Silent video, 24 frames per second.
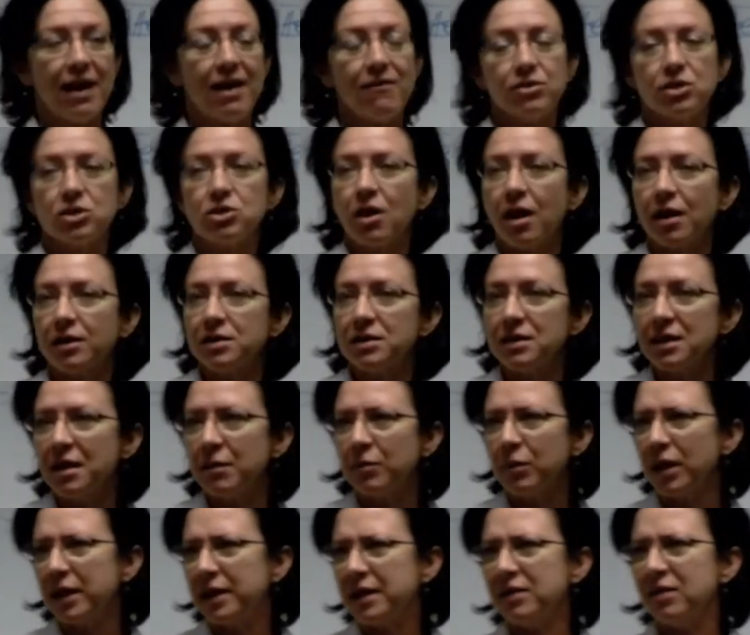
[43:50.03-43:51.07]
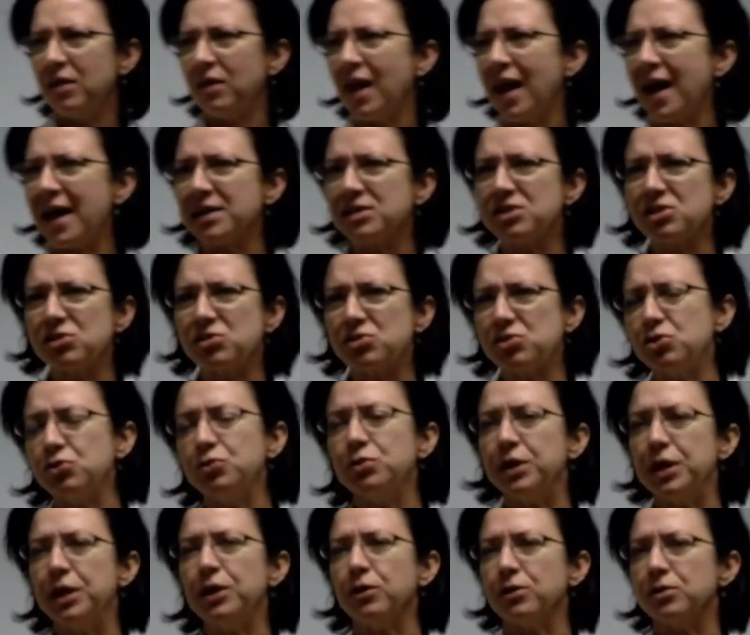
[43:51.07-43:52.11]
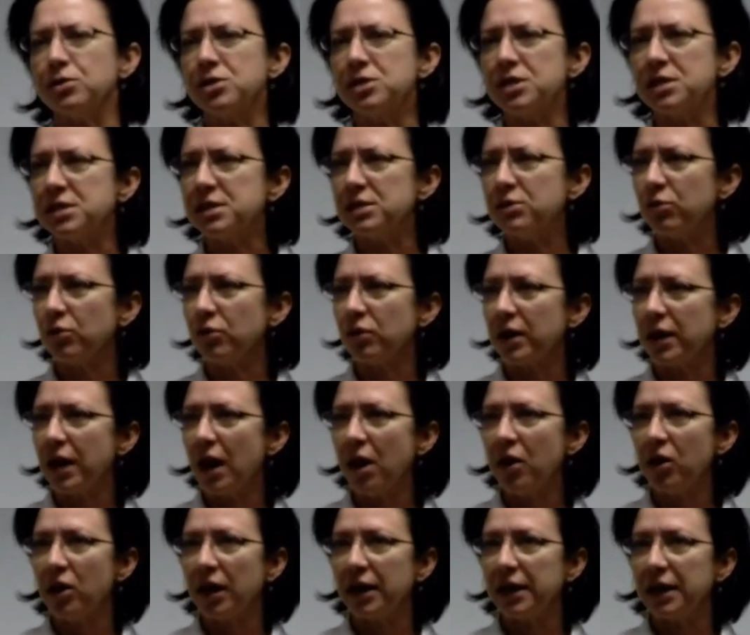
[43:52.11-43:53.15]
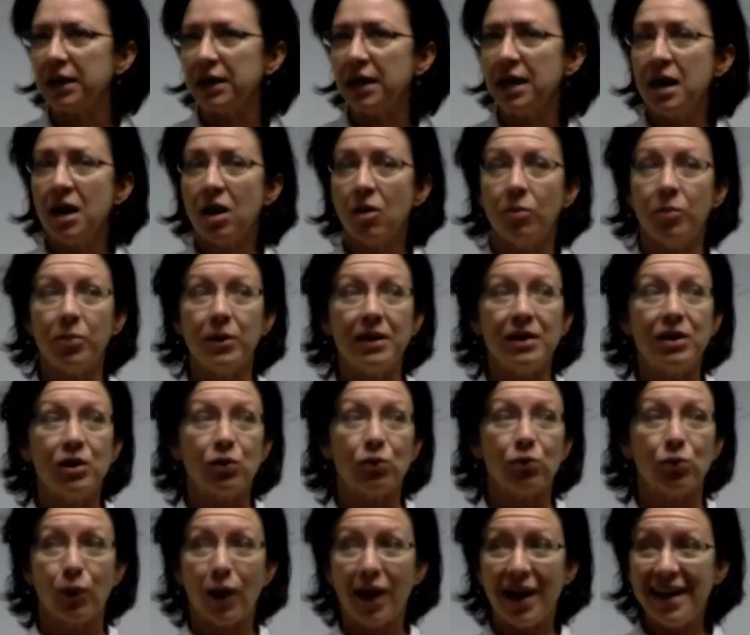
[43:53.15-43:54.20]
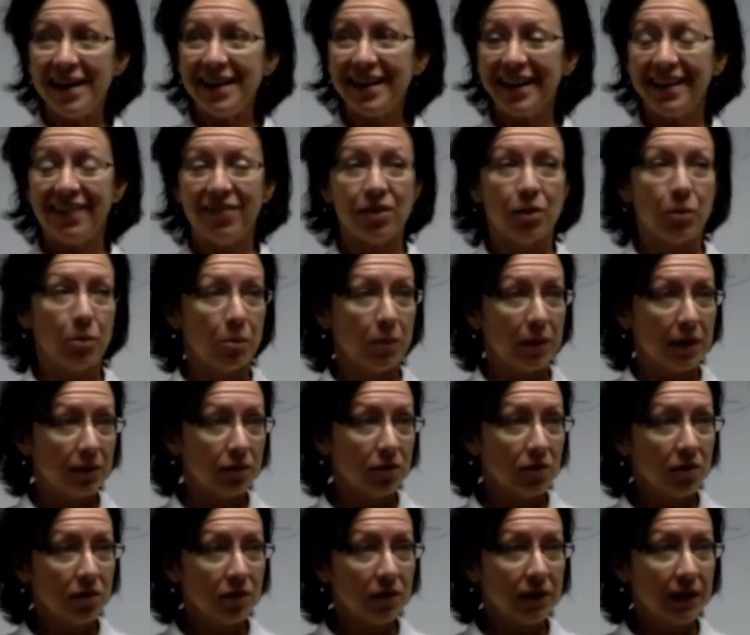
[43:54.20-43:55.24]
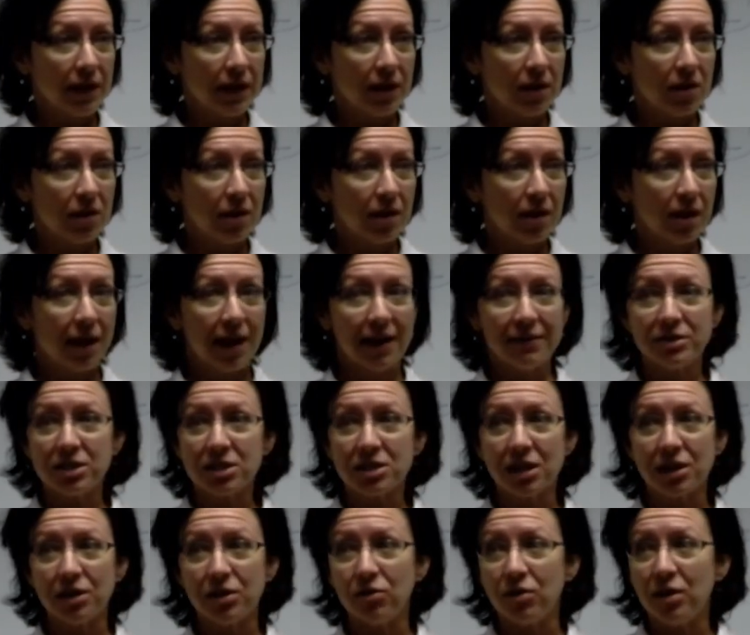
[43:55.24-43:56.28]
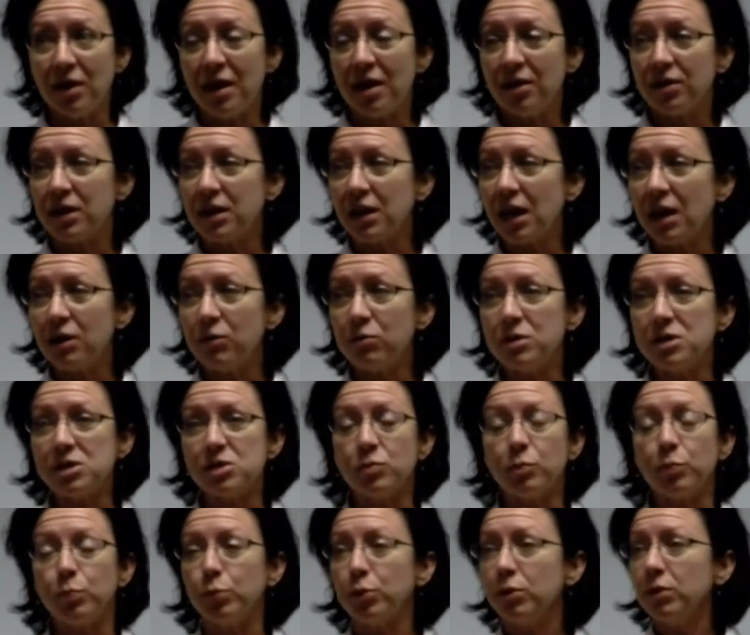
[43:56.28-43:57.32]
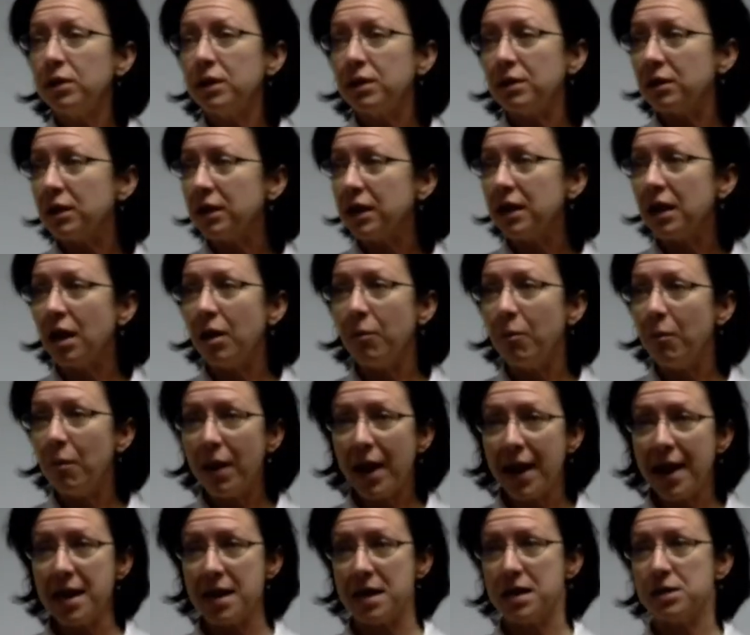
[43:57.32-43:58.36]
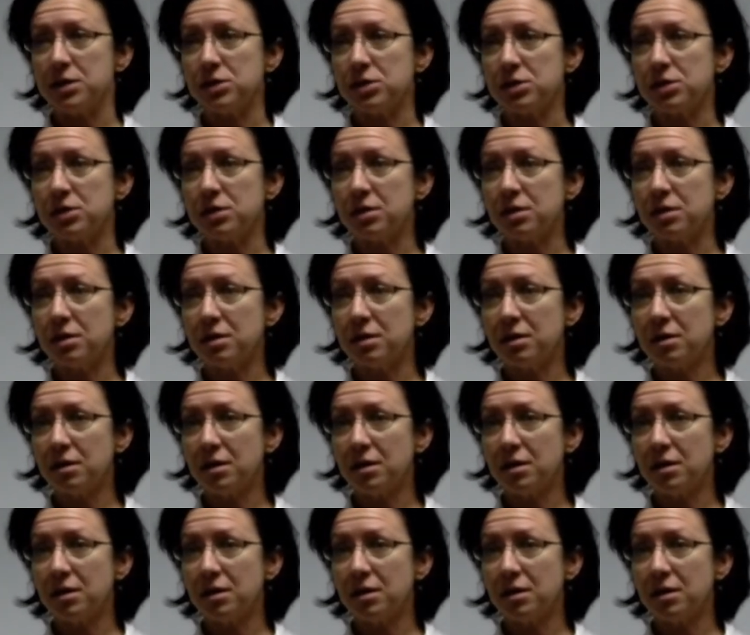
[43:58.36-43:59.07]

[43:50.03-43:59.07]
Now, I haven't talked to them like in the last 2 years to see where they are on it, but right in the middle there, I have to tell you that I was brilliantly amazed